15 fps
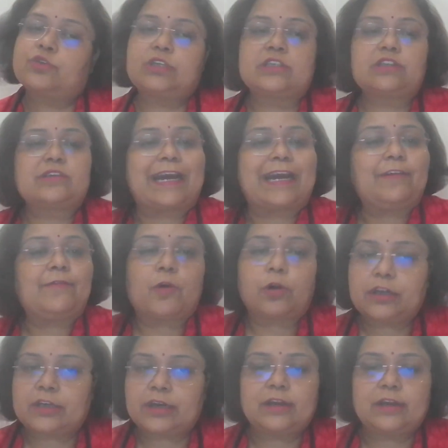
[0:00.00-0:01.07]
So just write
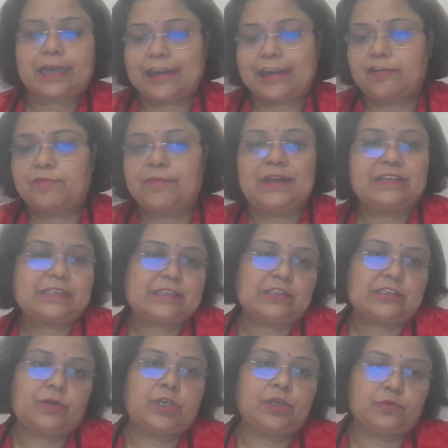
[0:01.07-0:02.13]
what kind of
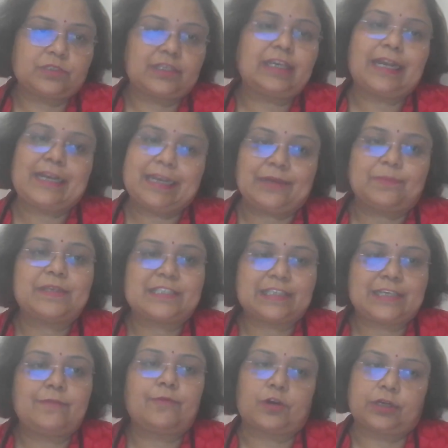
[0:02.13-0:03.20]
medicines you are using and let me
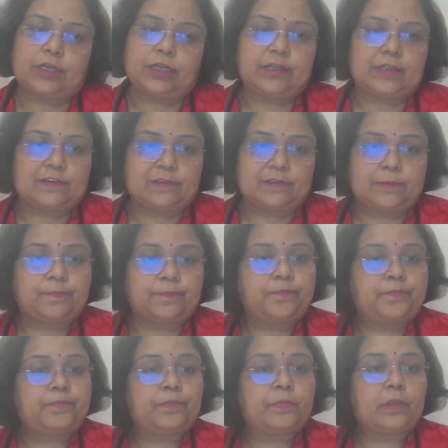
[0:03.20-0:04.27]
see what it is.
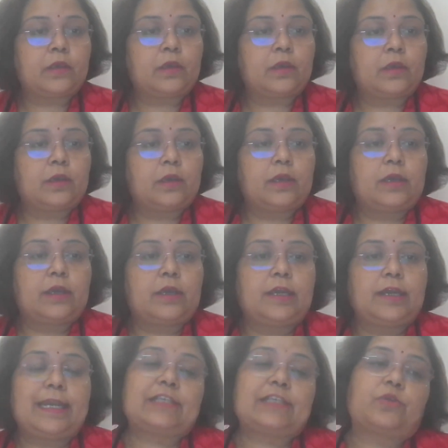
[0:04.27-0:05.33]

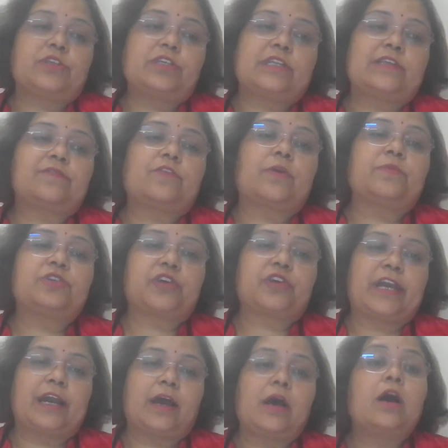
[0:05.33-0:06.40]
Next question is from
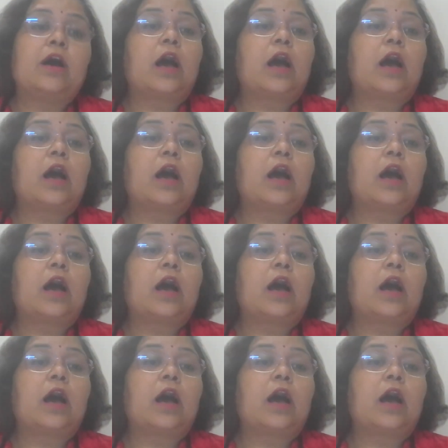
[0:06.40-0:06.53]
Shreya.